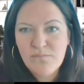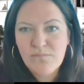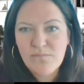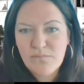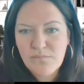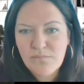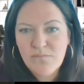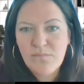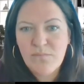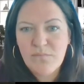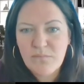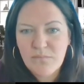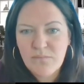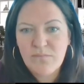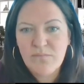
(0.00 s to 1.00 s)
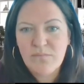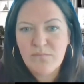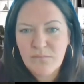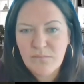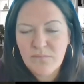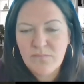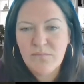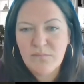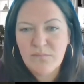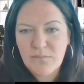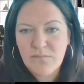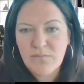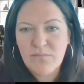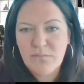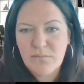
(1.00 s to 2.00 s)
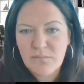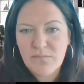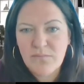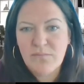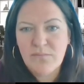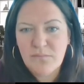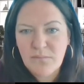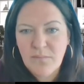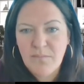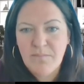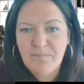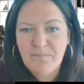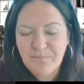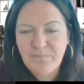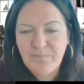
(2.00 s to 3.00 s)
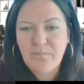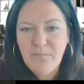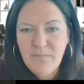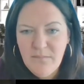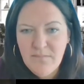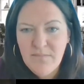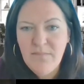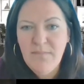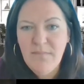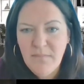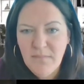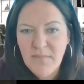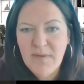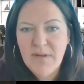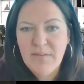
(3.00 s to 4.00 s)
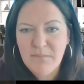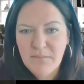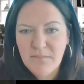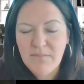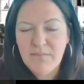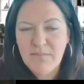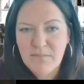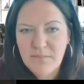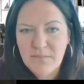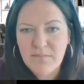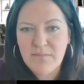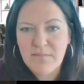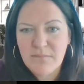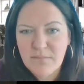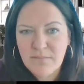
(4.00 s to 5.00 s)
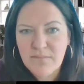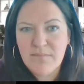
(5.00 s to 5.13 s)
This person isn't speaking.